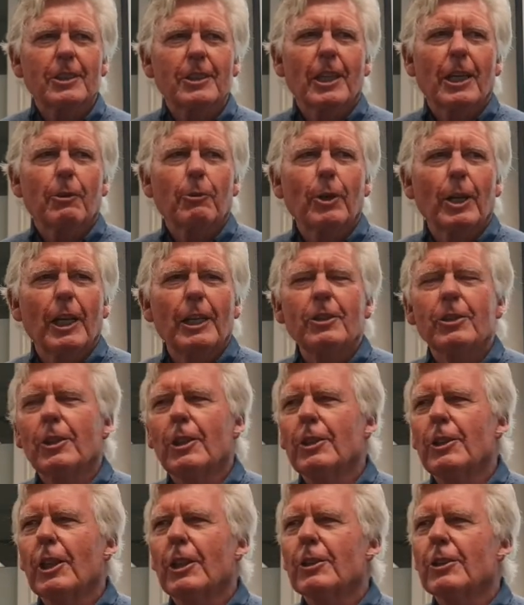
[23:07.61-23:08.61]
She had a
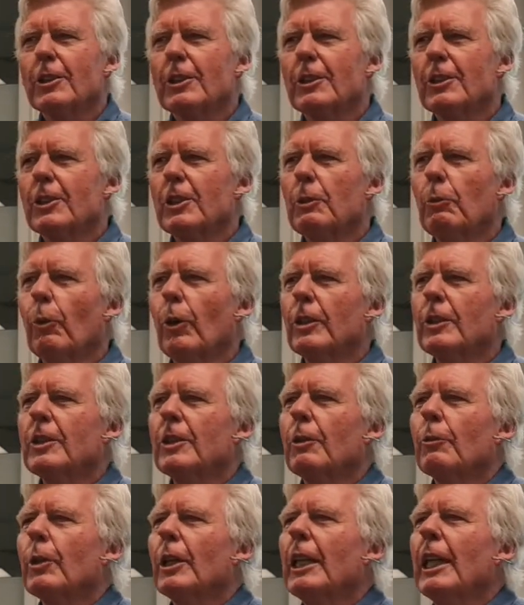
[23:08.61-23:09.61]
relational addiction. She
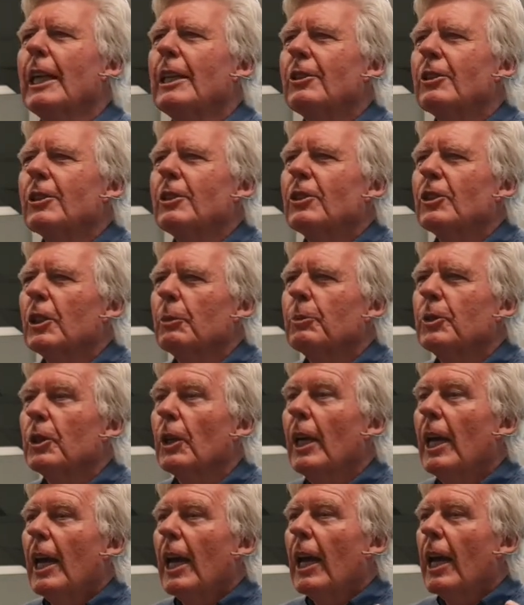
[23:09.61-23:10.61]
wanted a relationship.
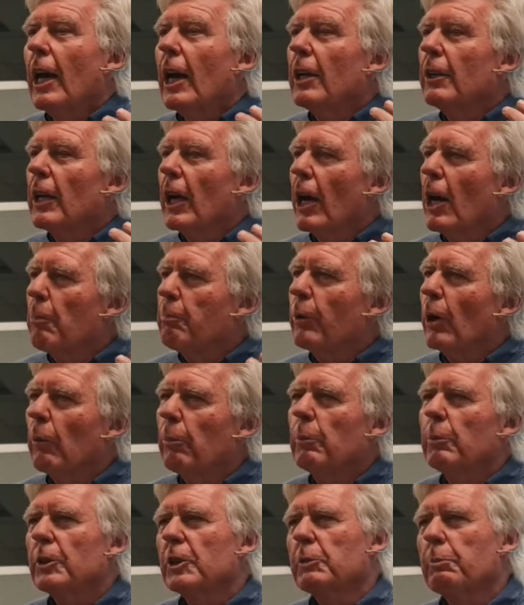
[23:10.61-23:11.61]
She, her
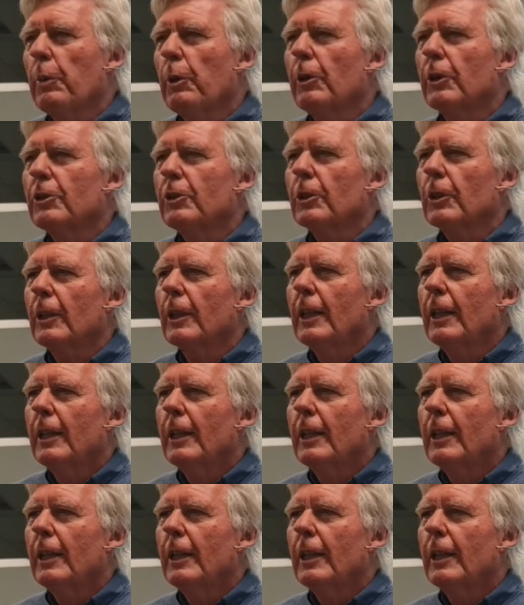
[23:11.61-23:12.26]
problem was spiritual.